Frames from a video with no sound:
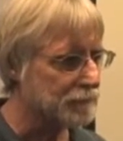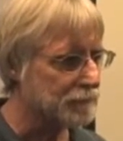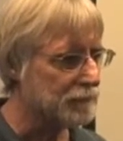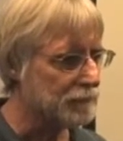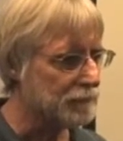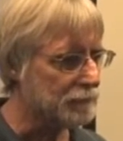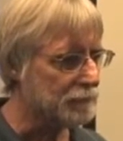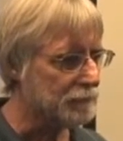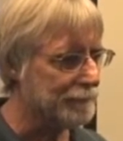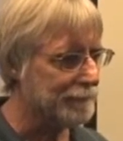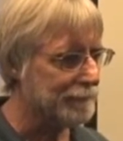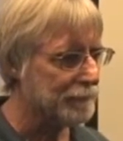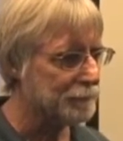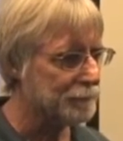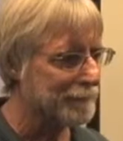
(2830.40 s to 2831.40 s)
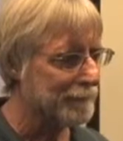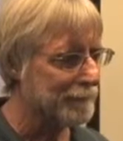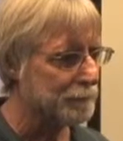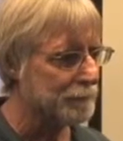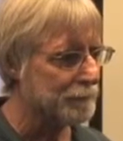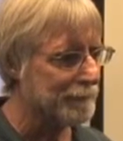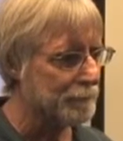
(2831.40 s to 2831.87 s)
do you mean the
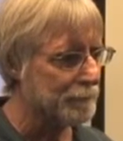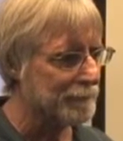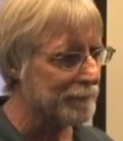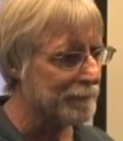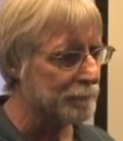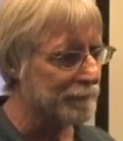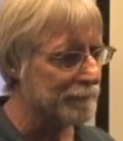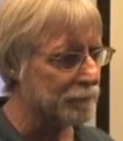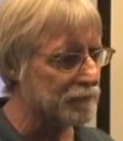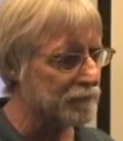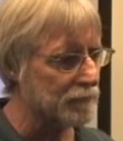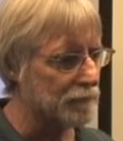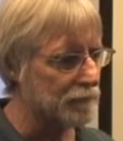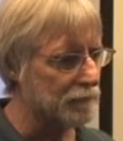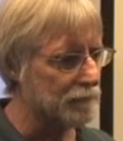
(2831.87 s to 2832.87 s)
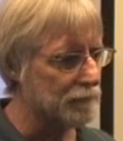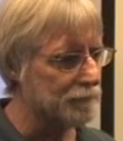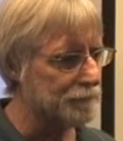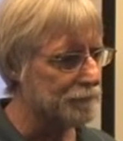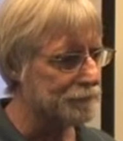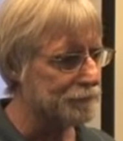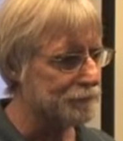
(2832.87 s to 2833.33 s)
first planets to be created by the
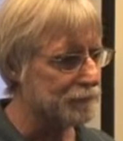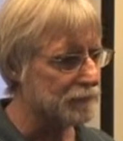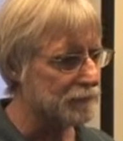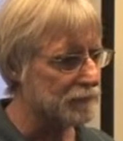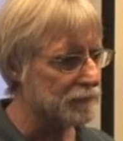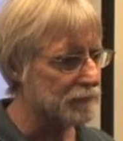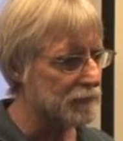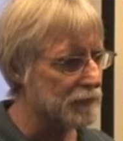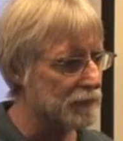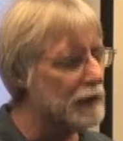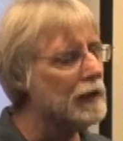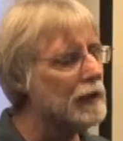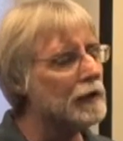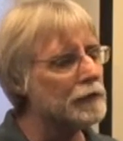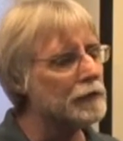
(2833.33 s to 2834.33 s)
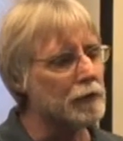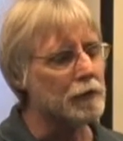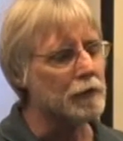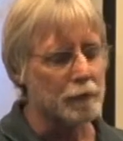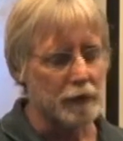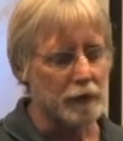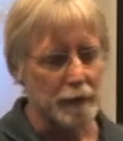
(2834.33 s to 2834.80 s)
Big Bang?
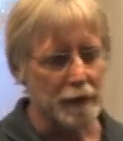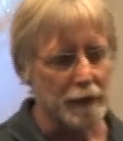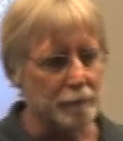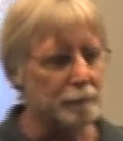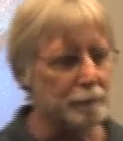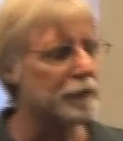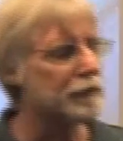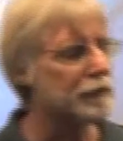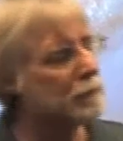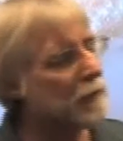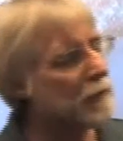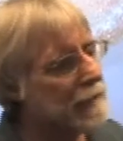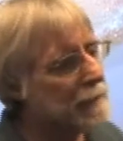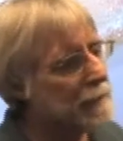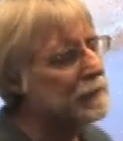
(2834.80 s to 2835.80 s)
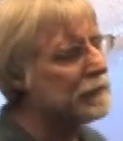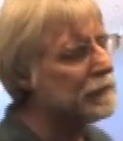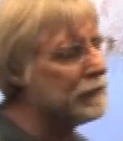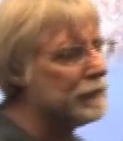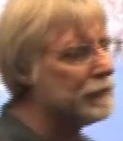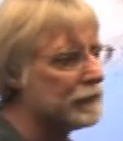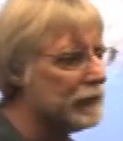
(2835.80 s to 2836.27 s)
So basically what
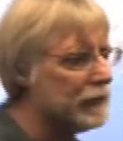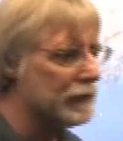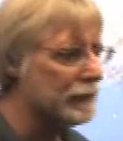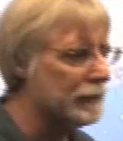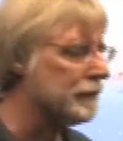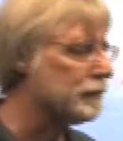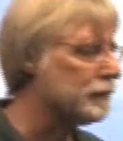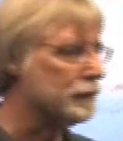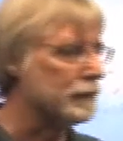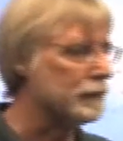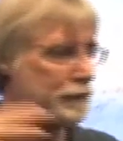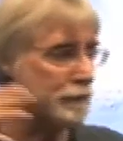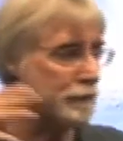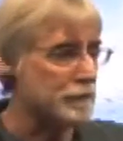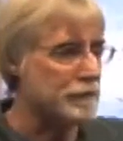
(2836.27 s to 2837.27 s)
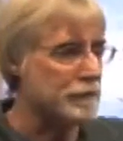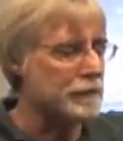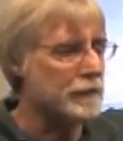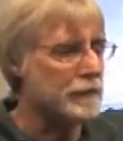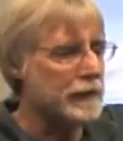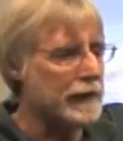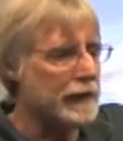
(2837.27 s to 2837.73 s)
happens is, uh, as you look further and
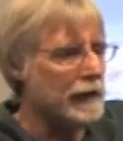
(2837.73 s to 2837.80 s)
further